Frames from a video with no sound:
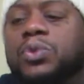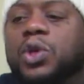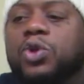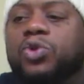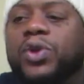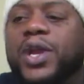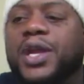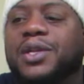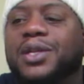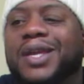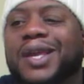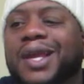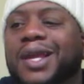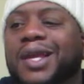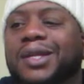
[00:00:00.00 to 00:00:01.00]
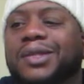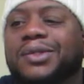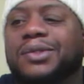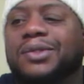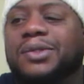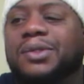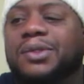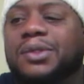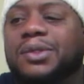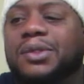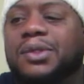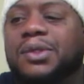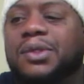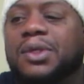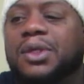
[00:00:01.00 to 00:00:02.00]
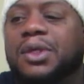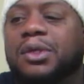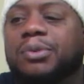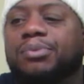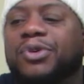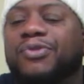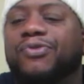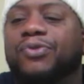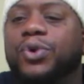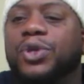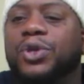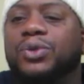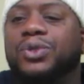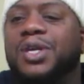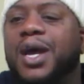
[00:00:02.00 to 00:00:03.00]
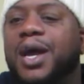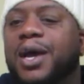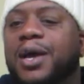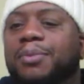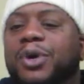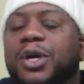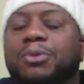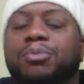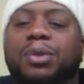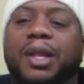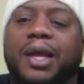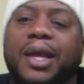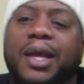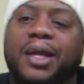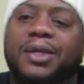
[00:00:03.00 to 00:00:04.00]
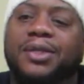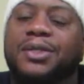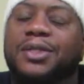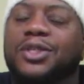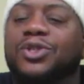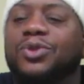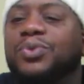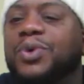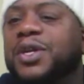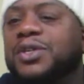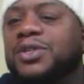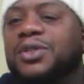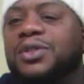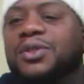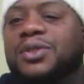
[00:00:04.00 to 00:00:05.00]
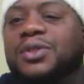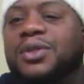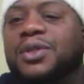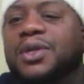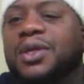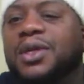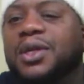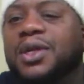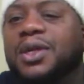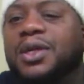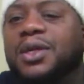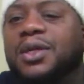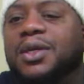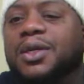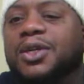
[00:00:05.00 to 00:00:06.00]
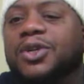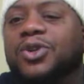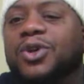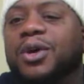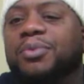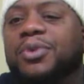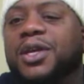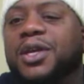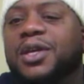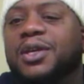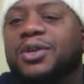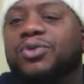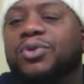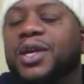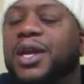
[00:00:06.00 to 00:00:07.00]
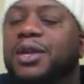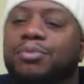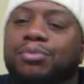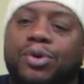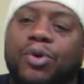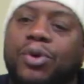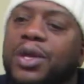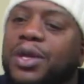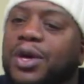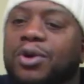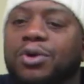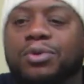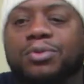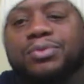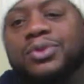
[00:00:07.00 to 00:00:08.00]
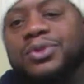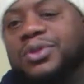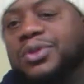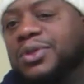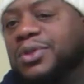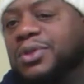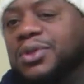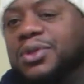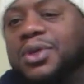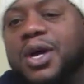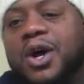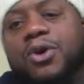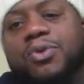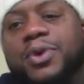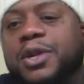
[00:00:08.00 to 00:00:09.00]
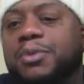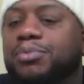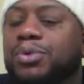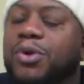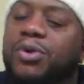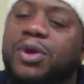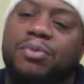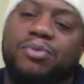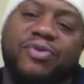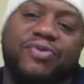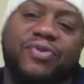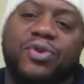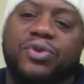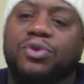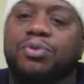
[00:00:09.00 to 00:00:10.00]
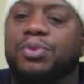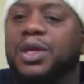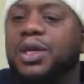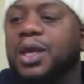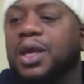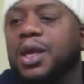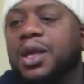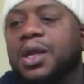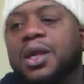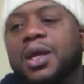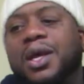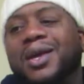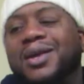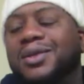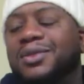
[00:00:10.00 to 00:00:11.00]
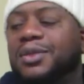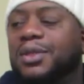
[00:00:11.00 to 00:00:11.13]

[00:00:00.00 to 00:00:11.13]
creating kids before your time, unplanned situations. You know what I mean? Creating broken homes, already broken before you begin. It's